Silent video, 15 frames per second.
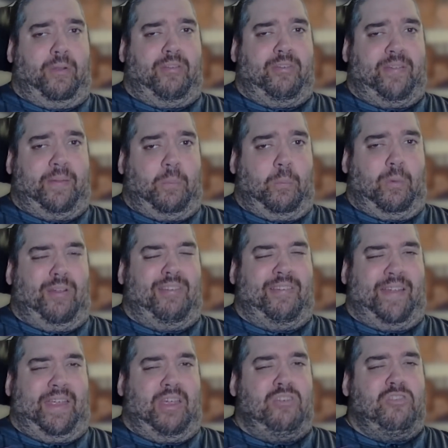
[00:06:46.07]
What's
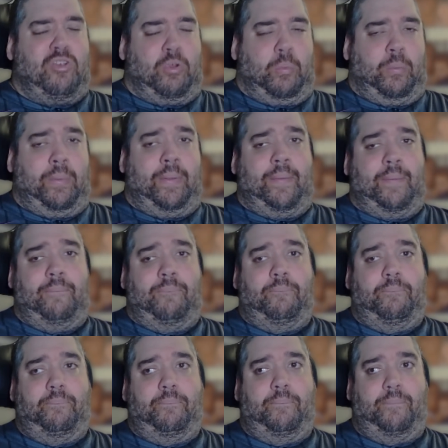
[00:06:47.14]
the issue?
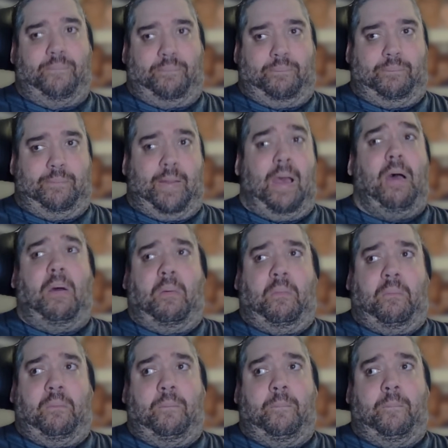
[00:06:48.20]
No.